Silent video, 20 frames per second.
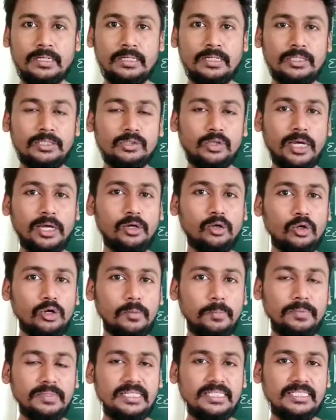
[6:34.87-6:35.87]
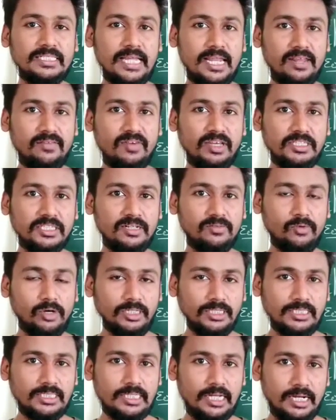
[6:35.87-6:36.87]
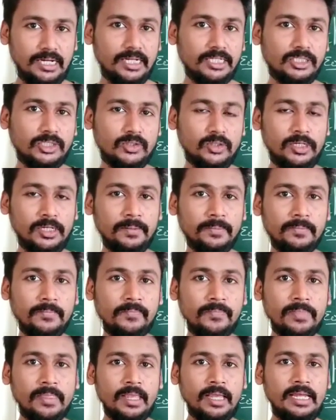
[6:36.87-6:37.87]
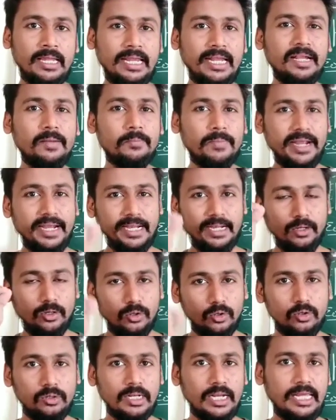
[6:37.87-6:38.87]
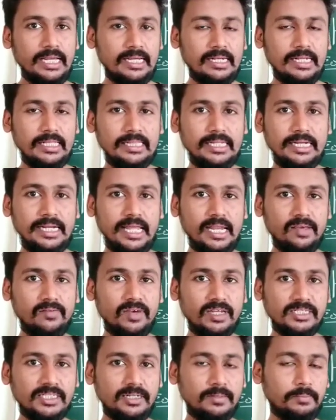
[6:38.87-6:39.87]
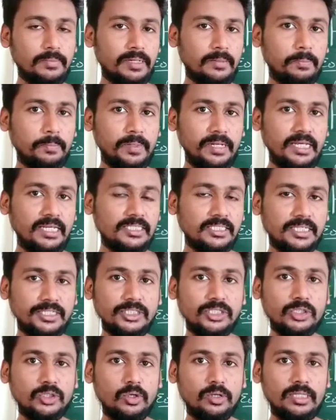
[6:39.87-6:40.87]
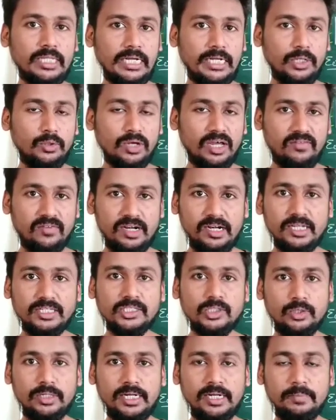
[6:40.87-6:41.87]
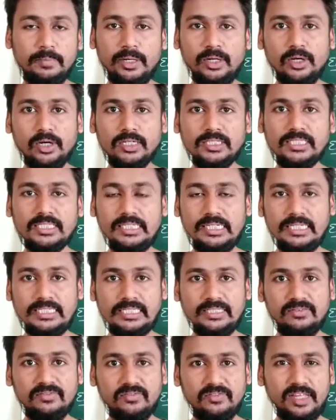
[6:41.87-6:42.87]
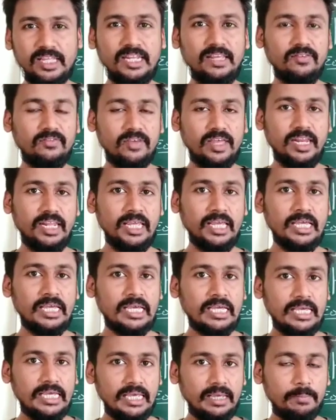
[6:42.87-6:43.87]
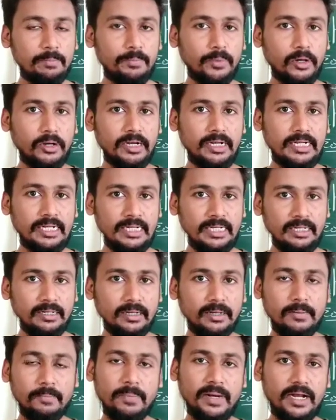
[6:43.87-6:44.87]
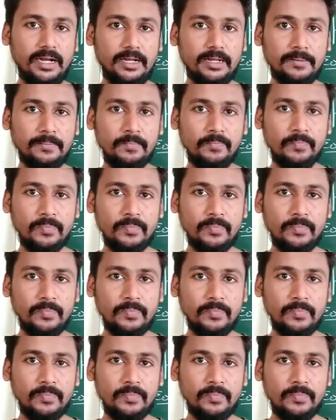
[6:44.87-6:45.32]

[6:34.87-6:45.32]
So I hope this derivation was understood. It might look like a lengthy derivation, but please ensure that you have understood it because it is a very important part.